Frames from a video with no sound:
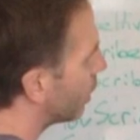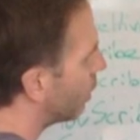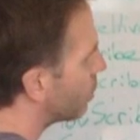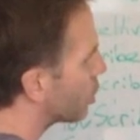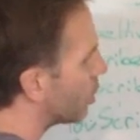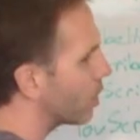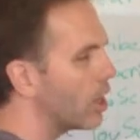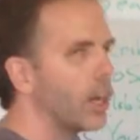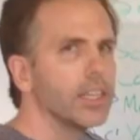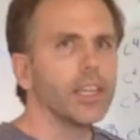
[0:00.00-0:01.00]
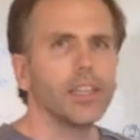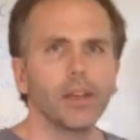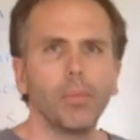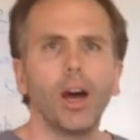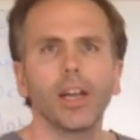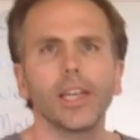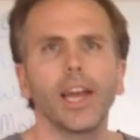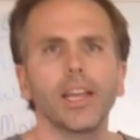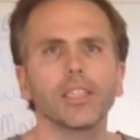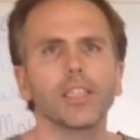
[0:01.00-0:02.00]
of a certain content, a
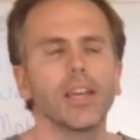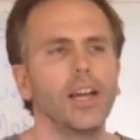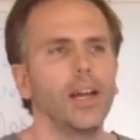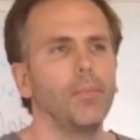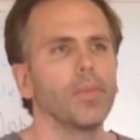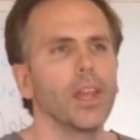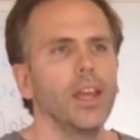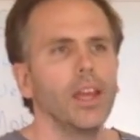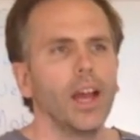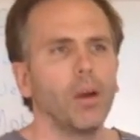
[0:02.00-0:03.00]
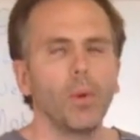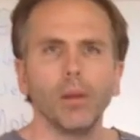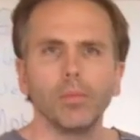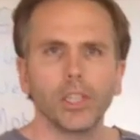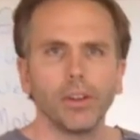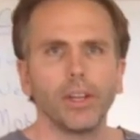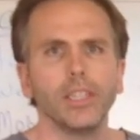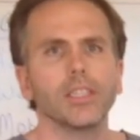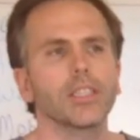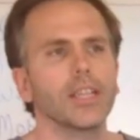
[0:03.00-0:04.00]
podcast, a web
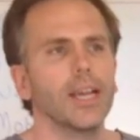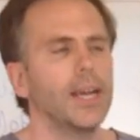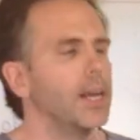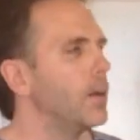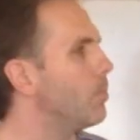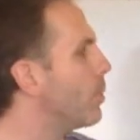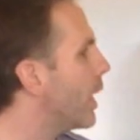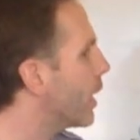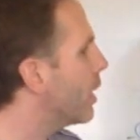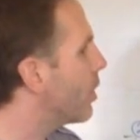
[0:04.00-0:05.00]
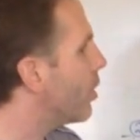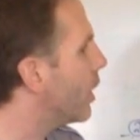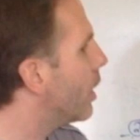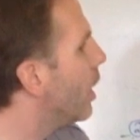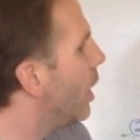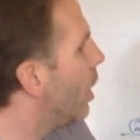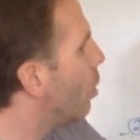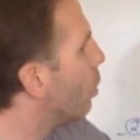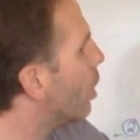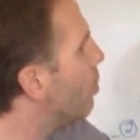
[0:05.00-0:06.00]
series, that kind of thing.
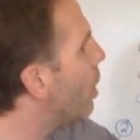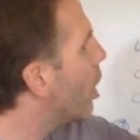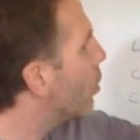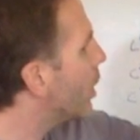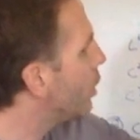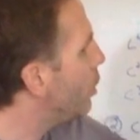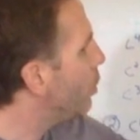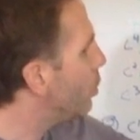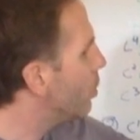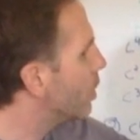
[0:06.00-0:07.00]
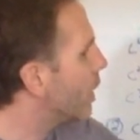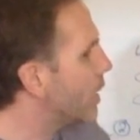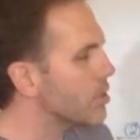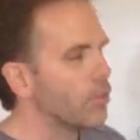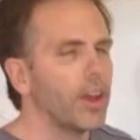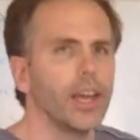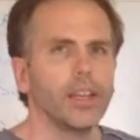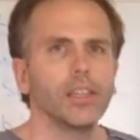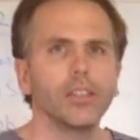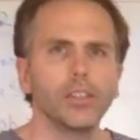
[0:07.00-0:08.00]
We're empowering you as a
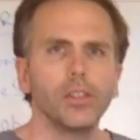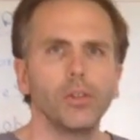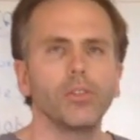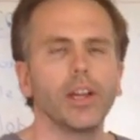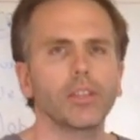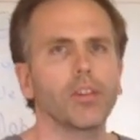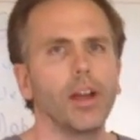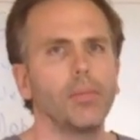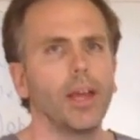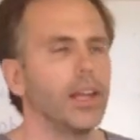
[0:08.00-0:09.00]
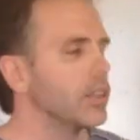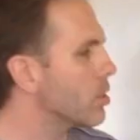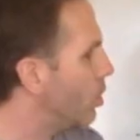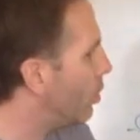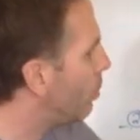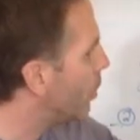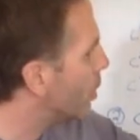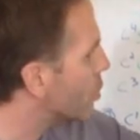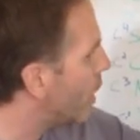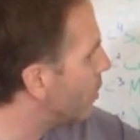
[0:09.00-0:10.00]
fan to transcribe that. So we
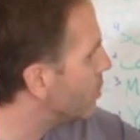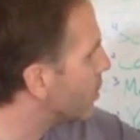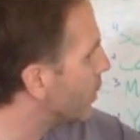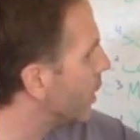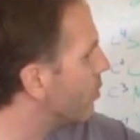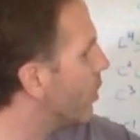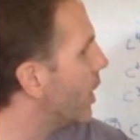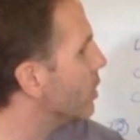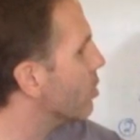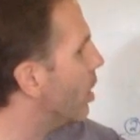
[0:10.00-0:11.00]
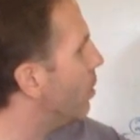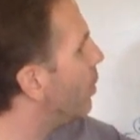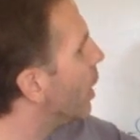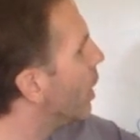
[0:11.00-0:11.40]
also have something like FanScribe.